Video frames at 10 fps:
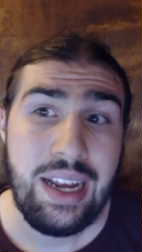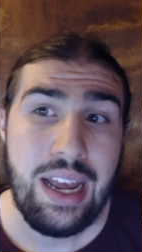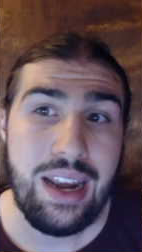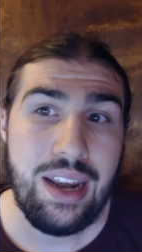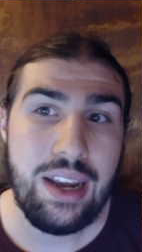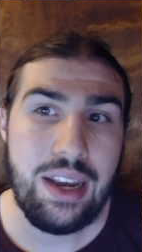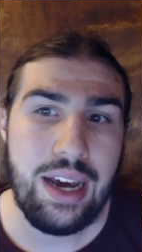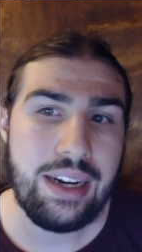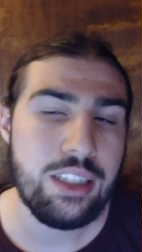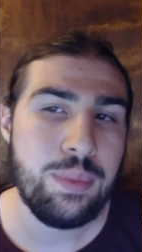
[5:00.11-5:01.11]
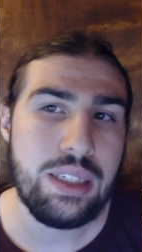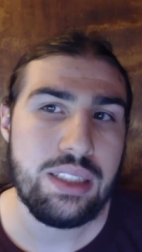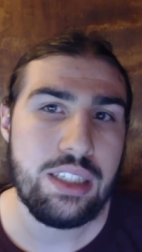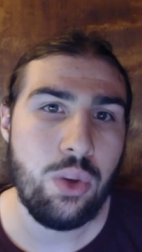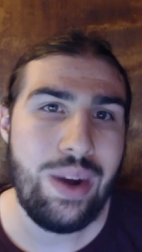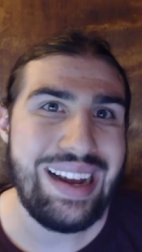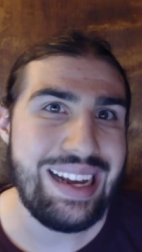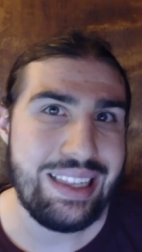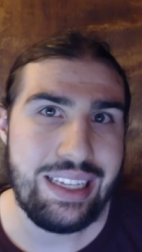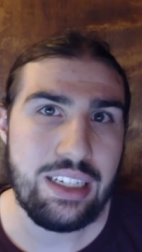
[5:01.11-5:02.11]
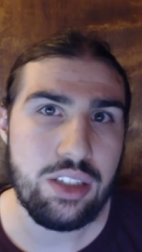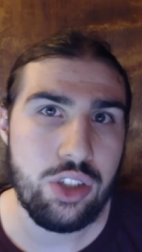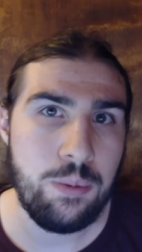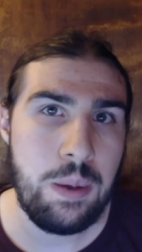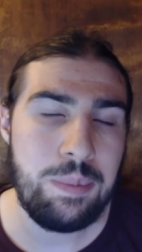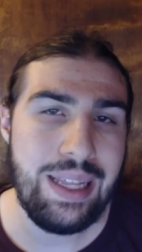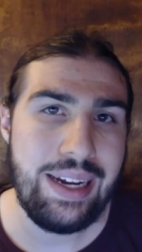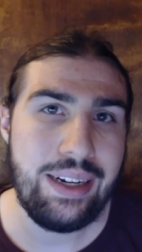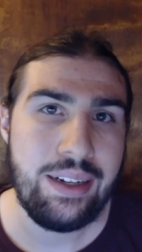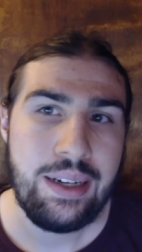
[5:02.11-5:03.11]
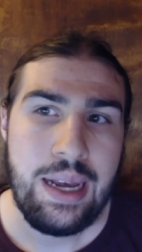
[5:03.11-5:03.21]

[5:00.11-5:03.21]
and not as much in the way I think it should be played.